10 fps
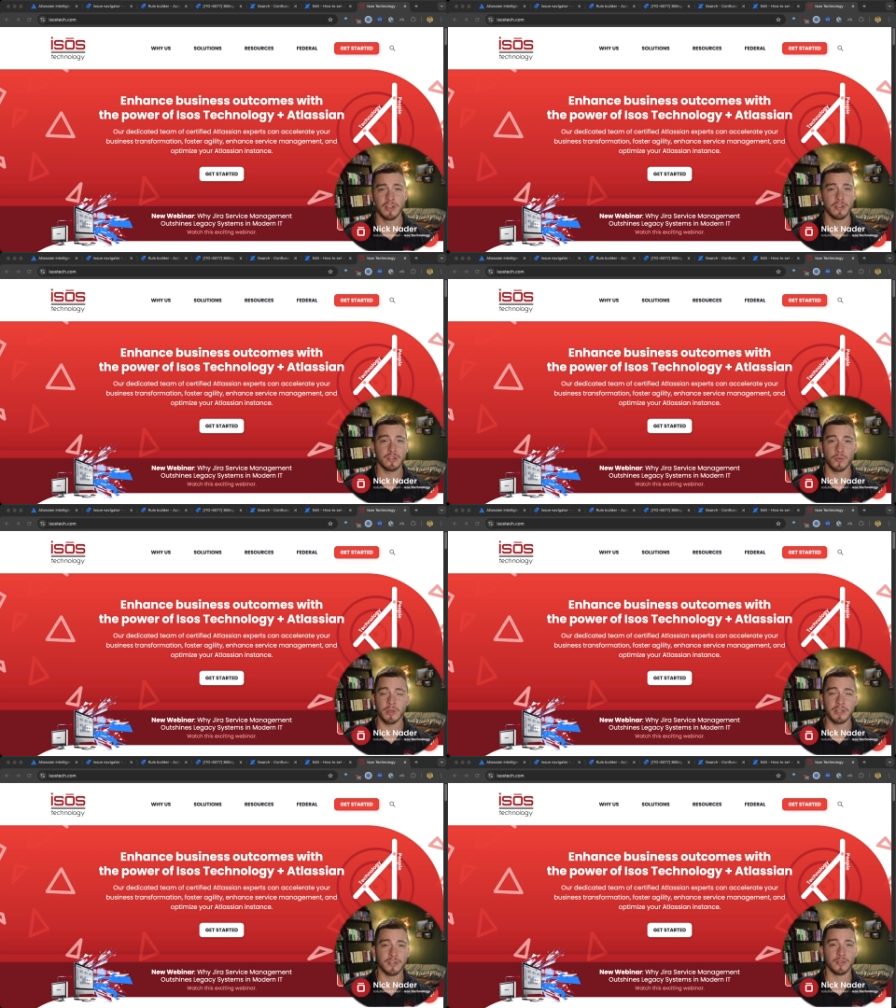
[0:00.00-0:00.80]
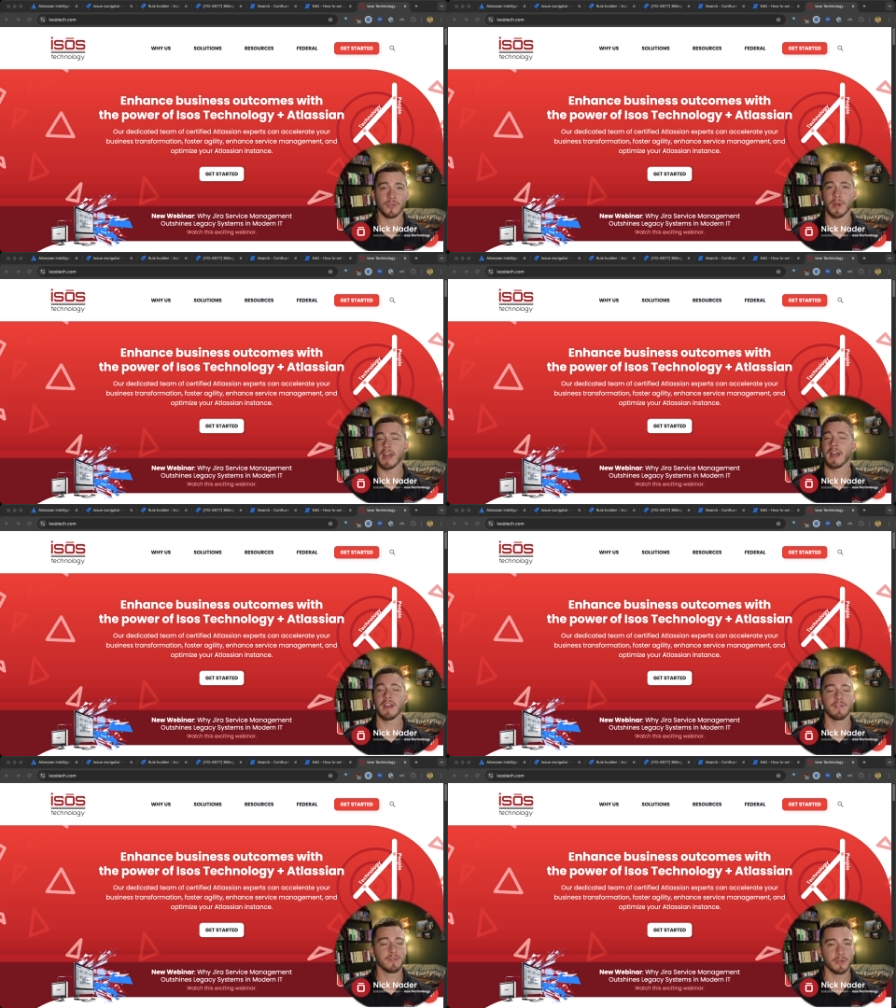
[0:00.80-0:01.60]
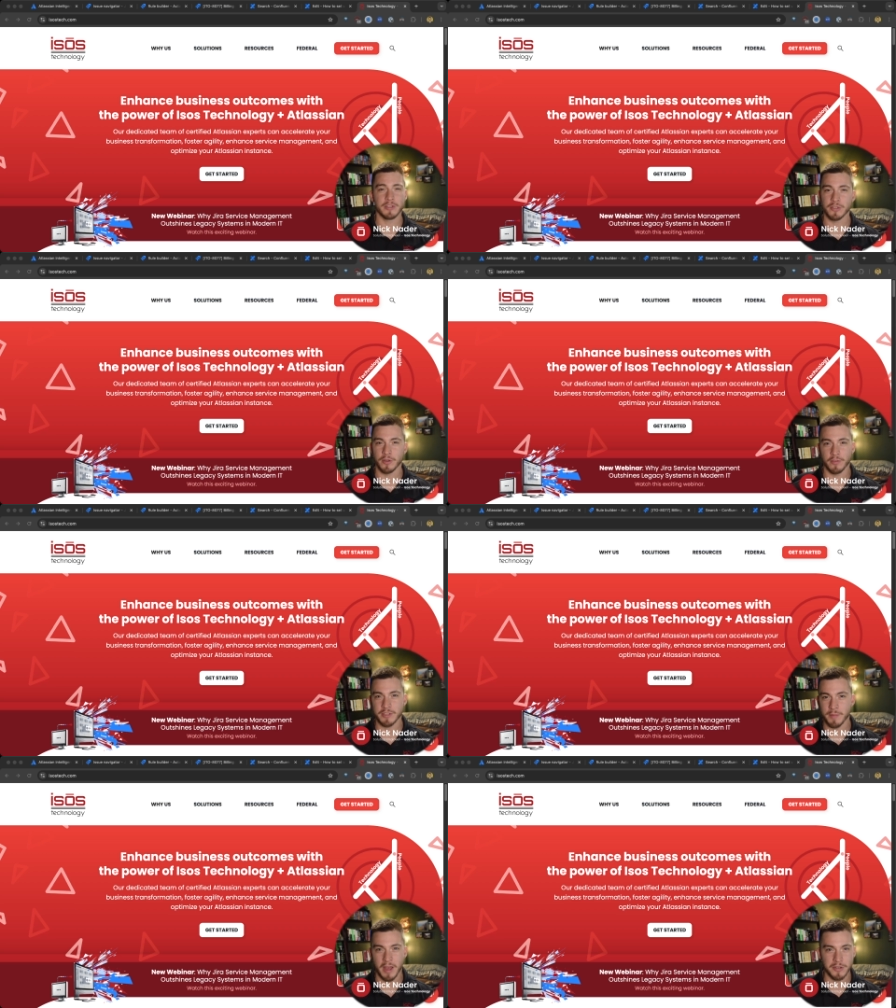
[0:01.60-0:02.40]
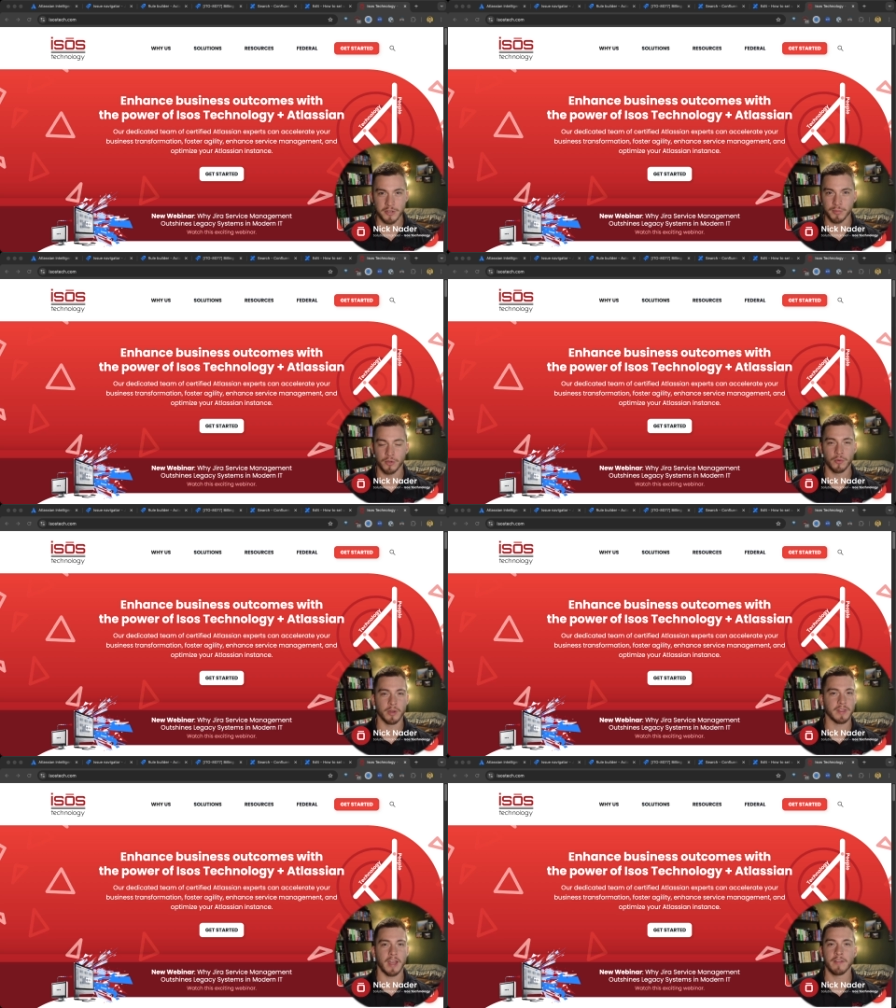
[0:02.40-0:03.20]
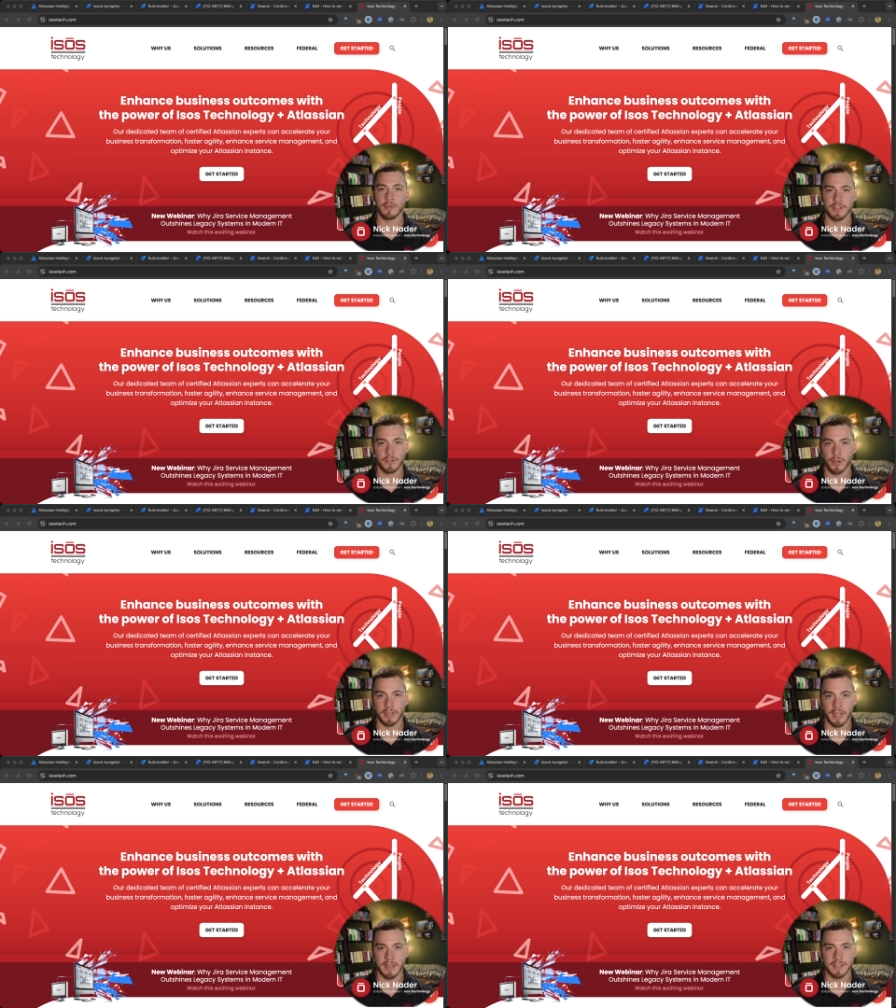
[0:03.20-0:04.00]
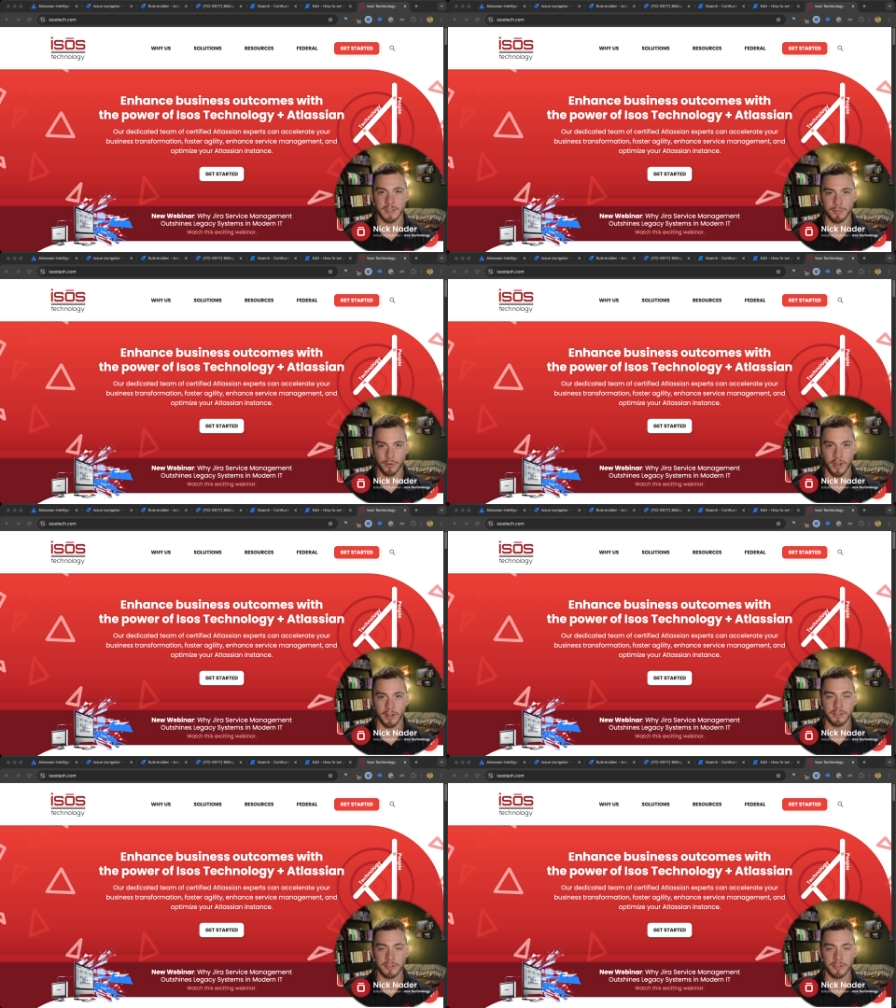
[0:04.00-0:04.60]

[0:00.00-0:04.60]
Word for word: So we do every service imaginable with every single Atlassian product.